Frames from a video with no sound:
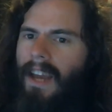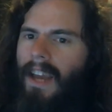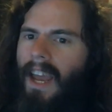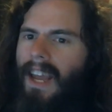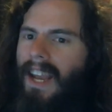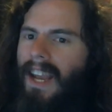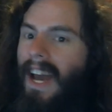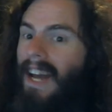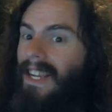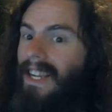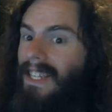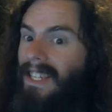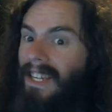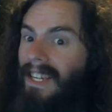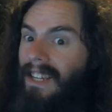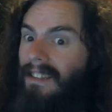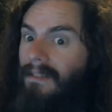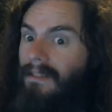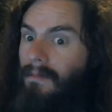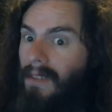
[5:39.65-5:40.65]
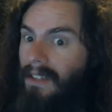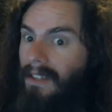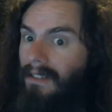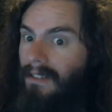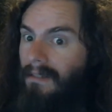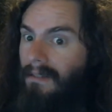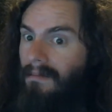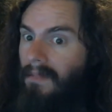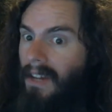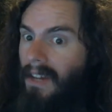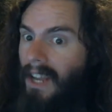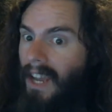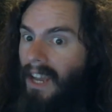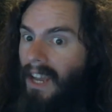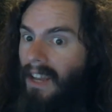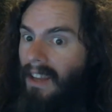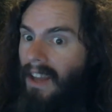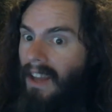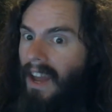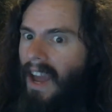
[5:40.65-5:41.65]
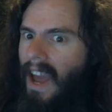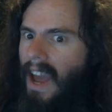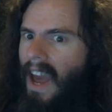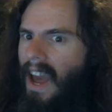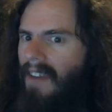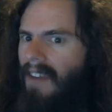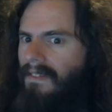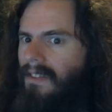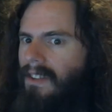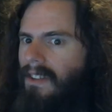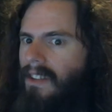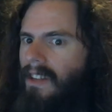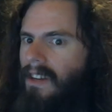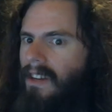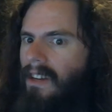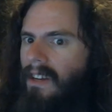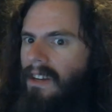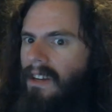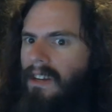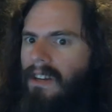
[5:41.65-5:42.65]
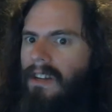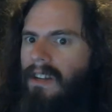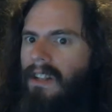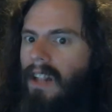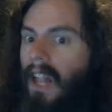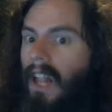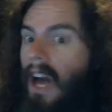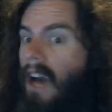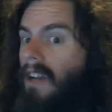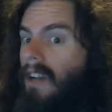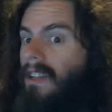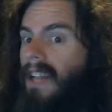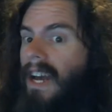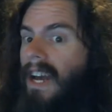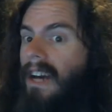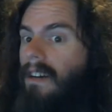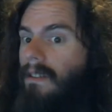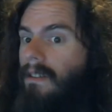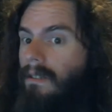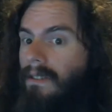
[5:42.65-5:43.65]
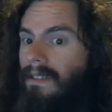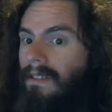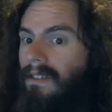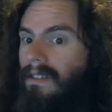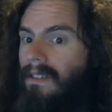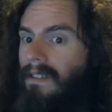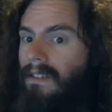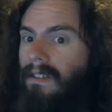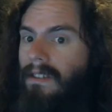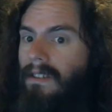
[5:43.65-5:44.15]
and I needs me some money after the lockdowns.